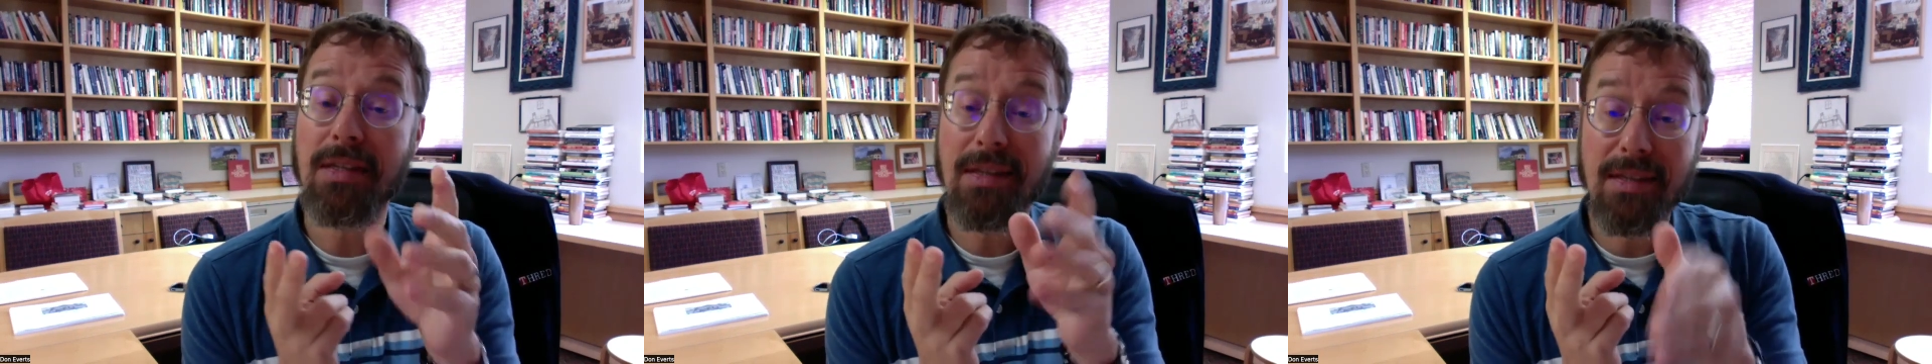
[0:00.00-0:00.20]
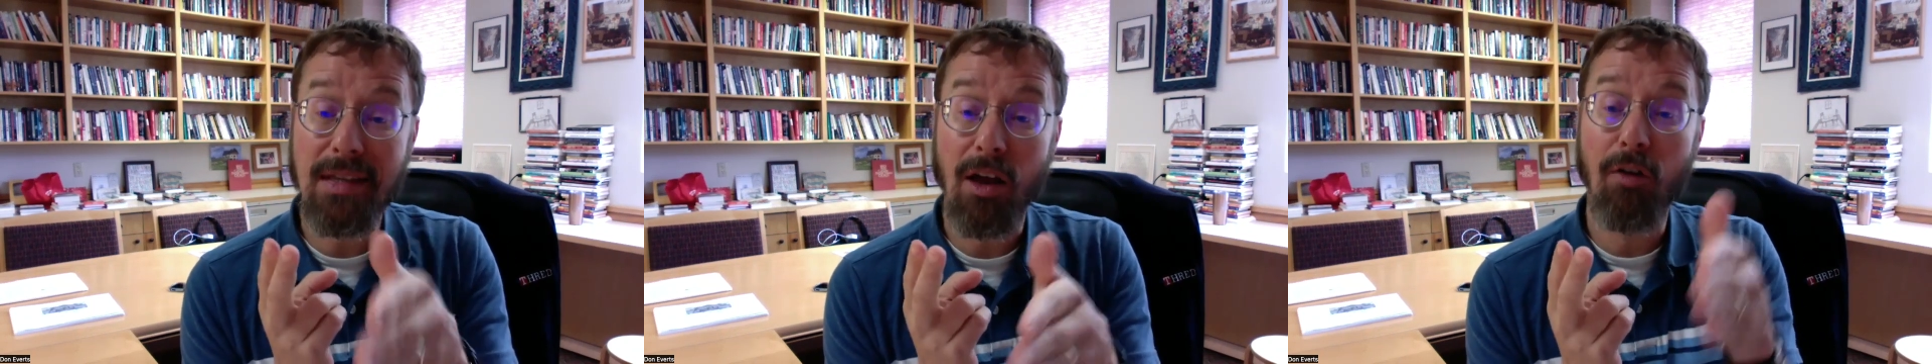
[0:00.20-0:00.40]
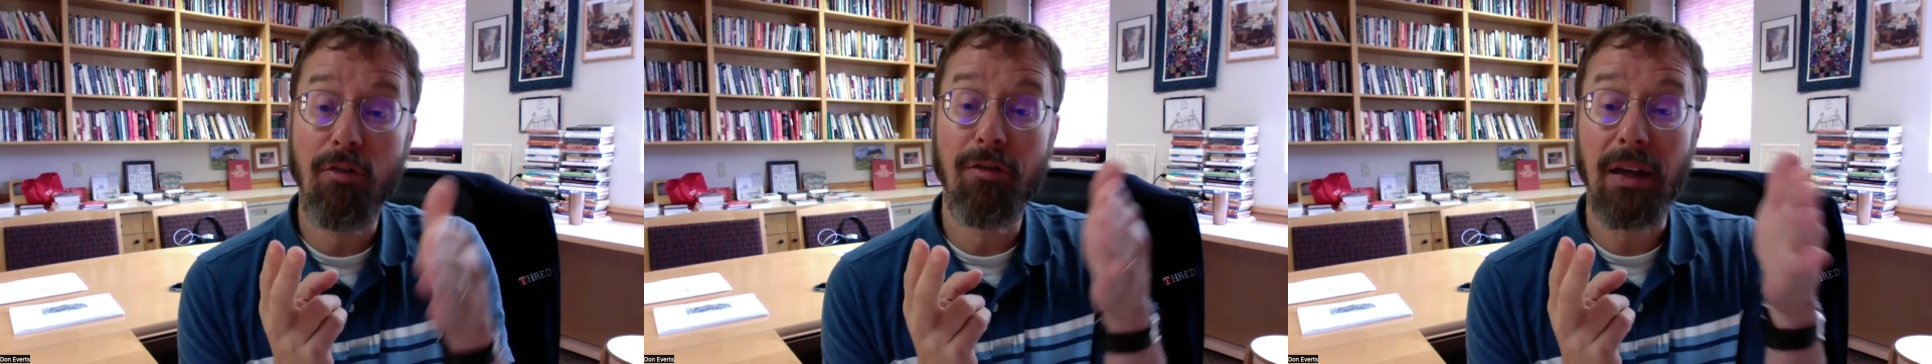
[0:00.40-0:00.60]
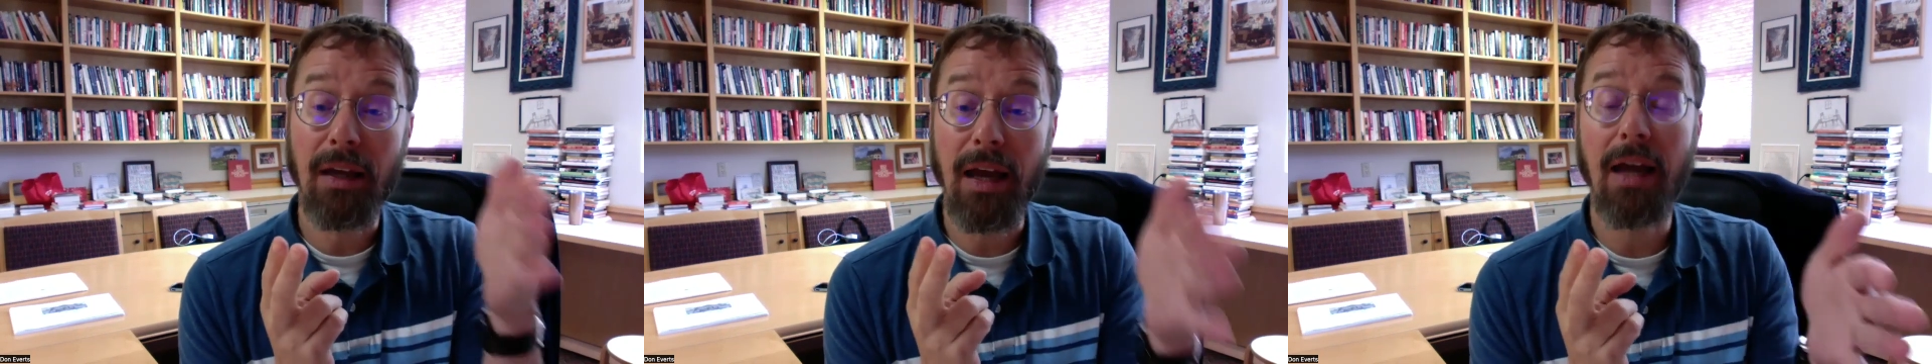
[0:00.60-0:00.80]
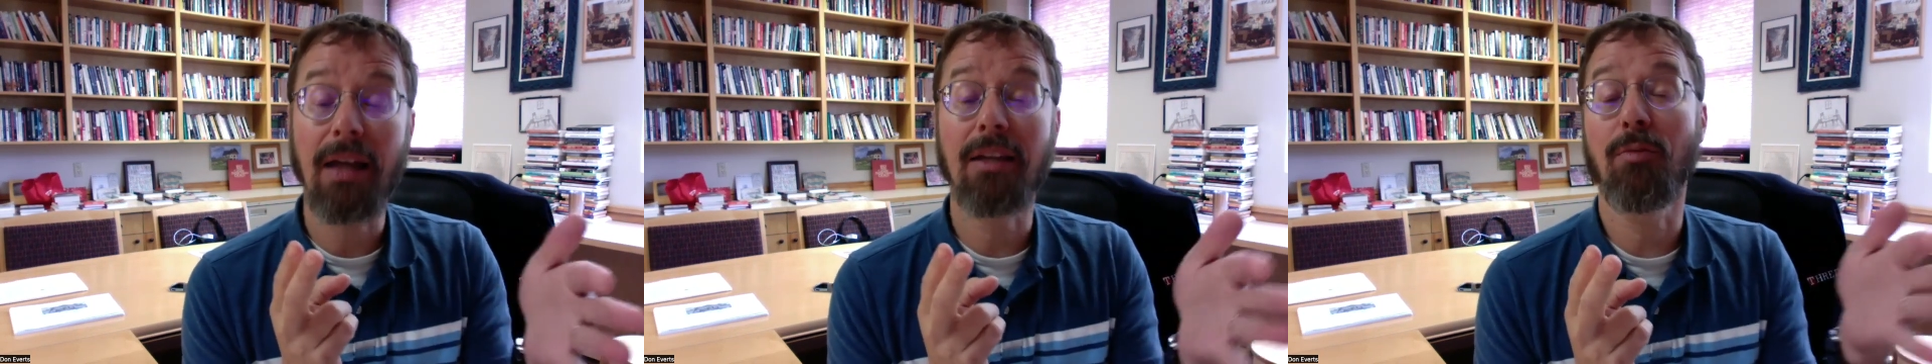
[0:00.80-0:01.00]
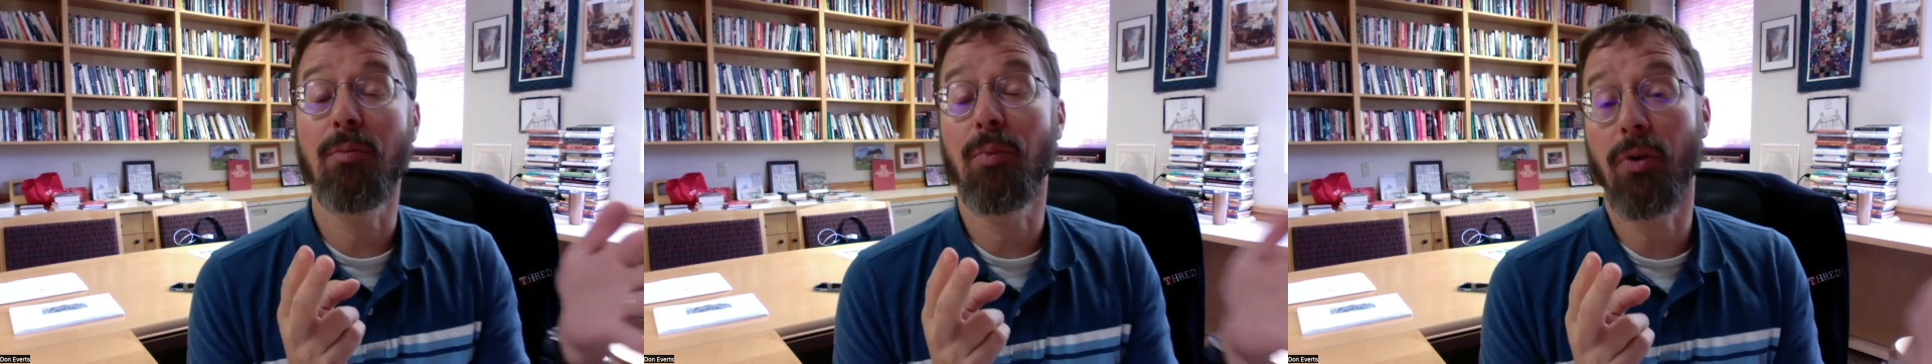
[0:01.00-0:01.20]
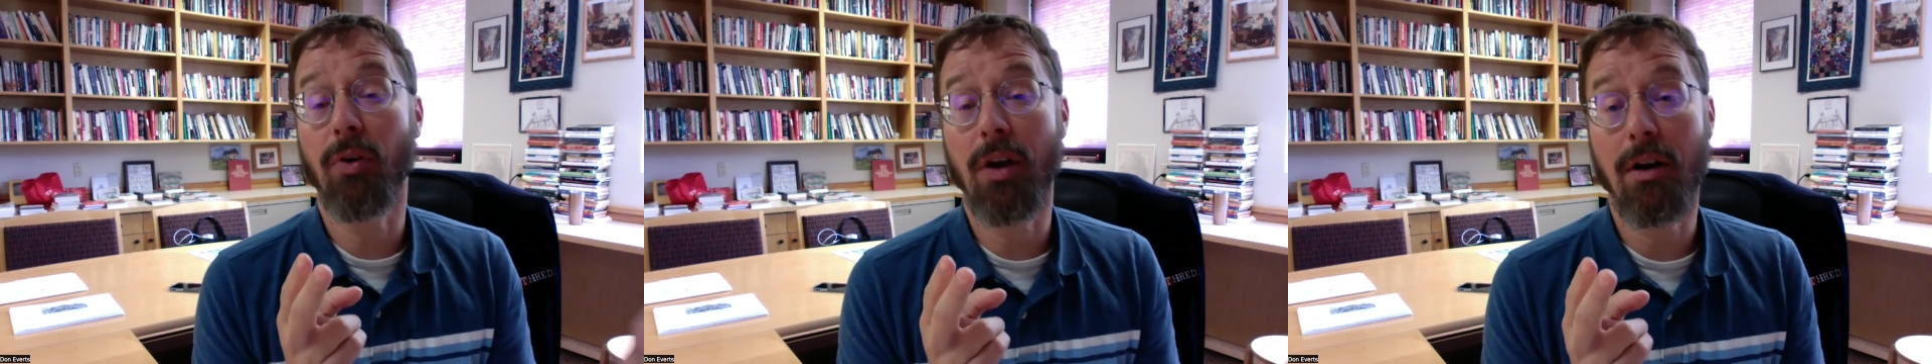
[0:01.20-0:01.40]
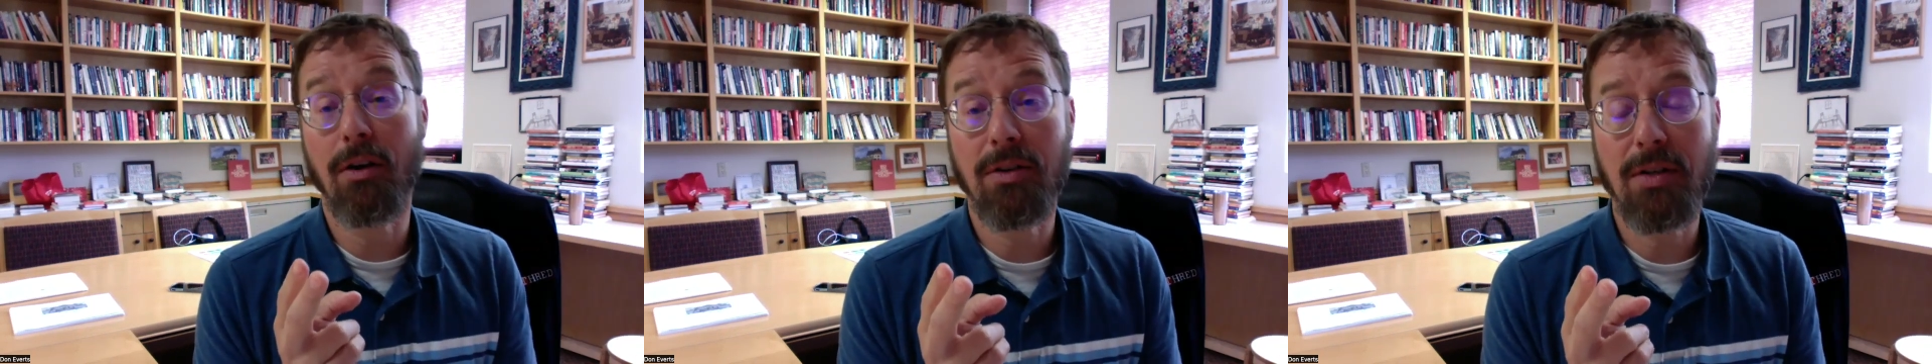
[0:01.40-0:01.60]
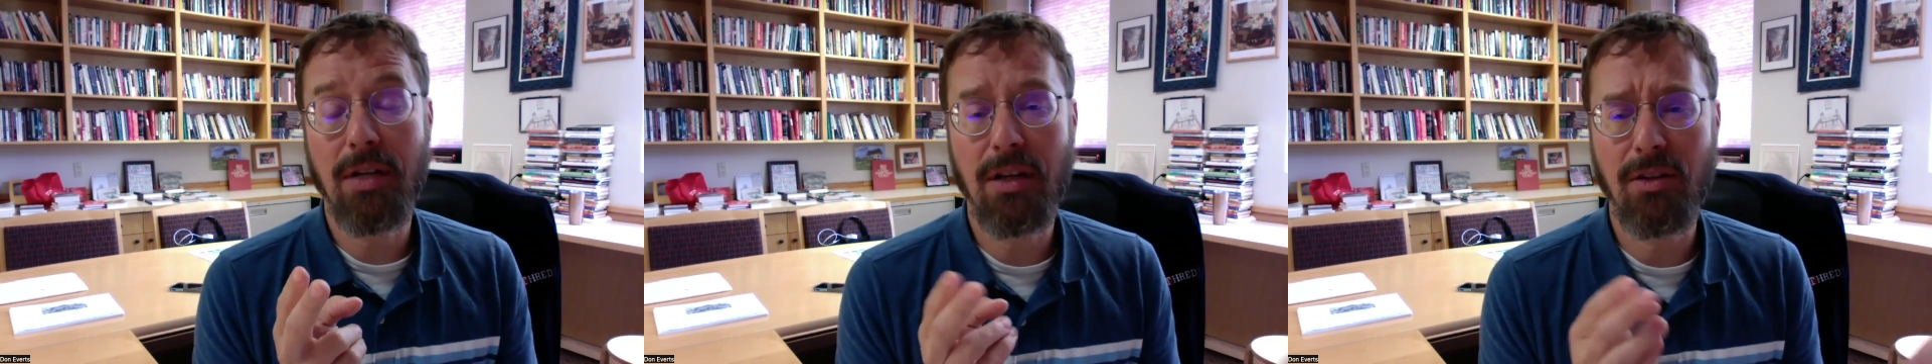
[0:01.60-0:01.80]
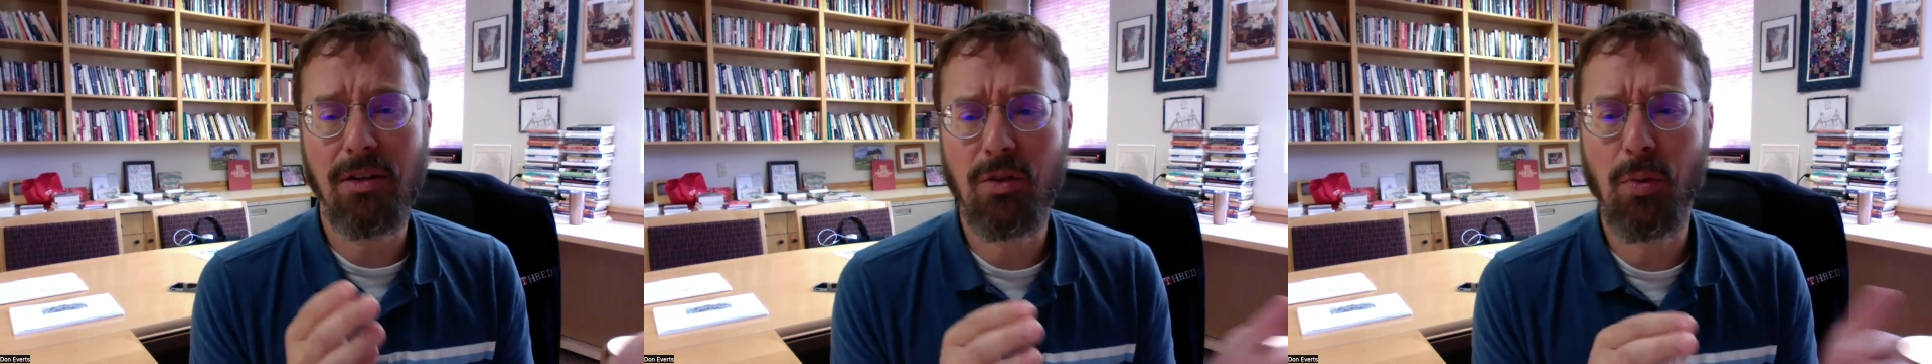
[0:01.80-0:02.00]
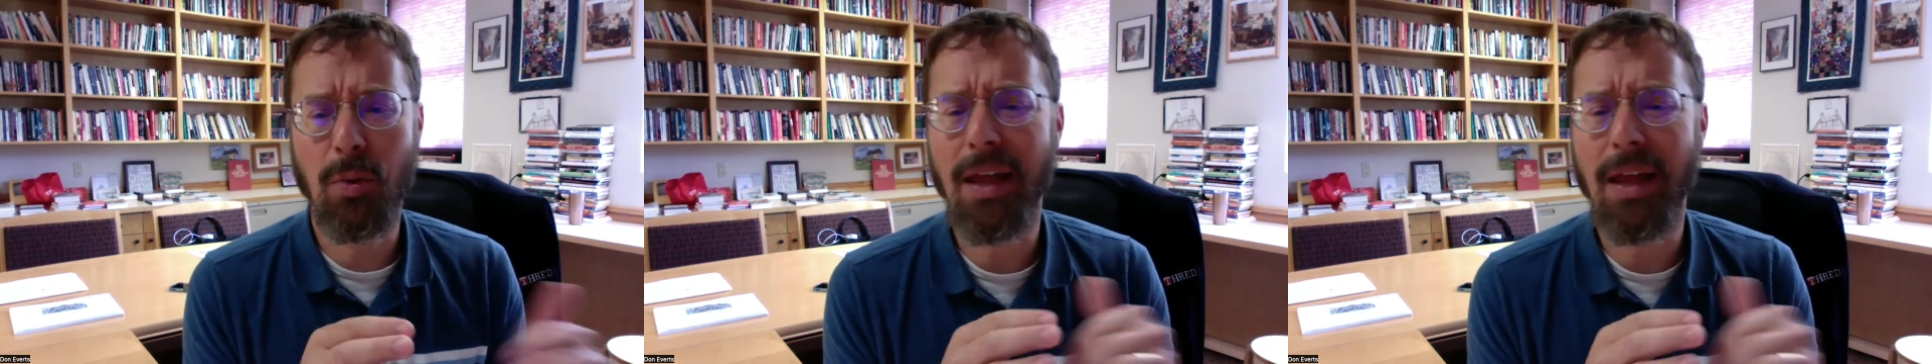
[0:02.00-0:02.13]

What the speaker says: self-guided prayer stations.